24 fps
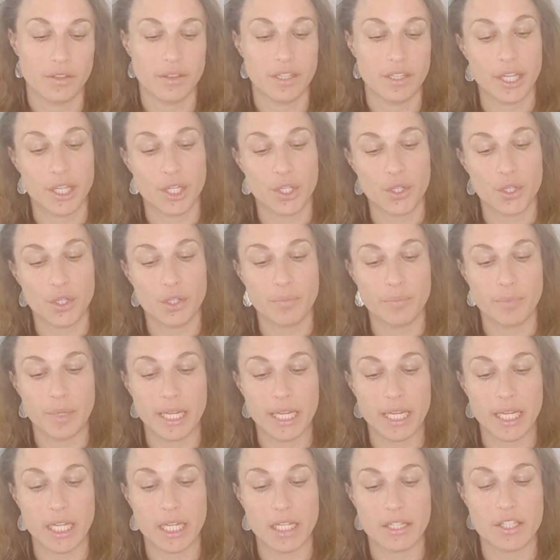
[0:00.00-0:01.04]
there could
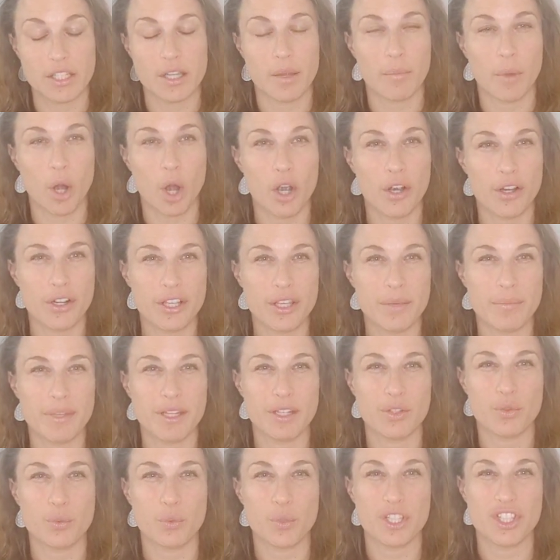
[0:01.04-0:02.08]
be some
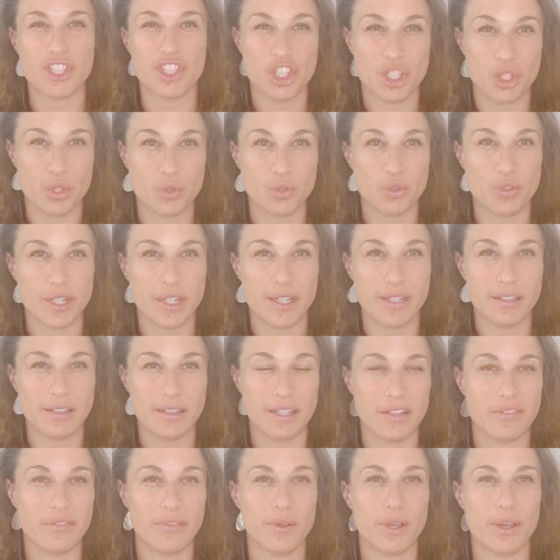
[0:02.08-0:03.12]
argument with children
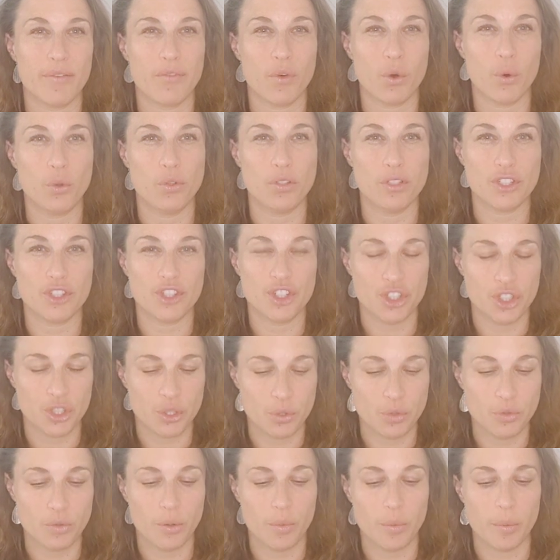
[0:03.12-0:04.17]
if you have older
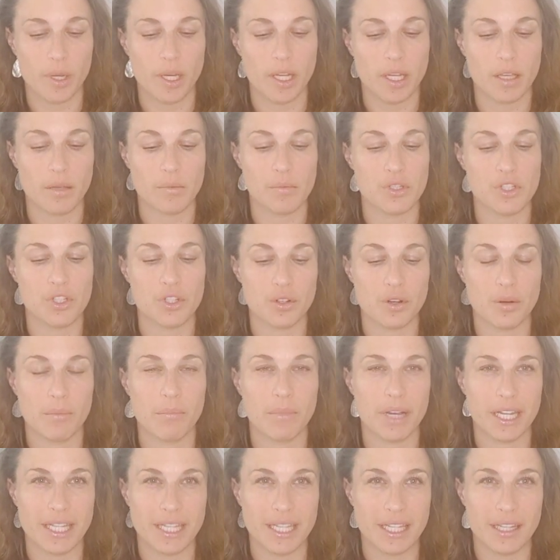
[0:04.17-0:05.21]
children when it comes to your
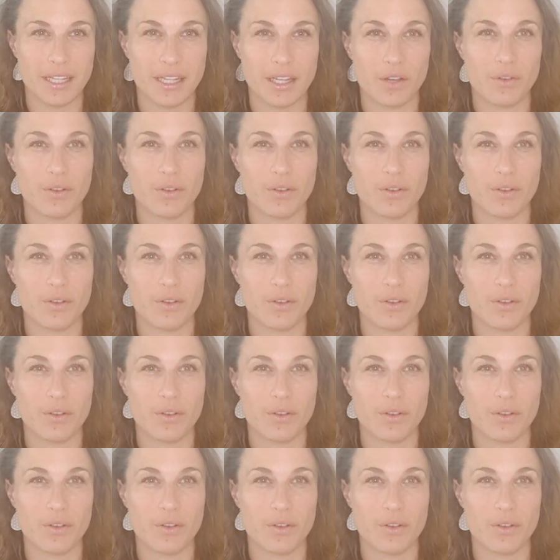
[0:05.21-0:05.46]
money.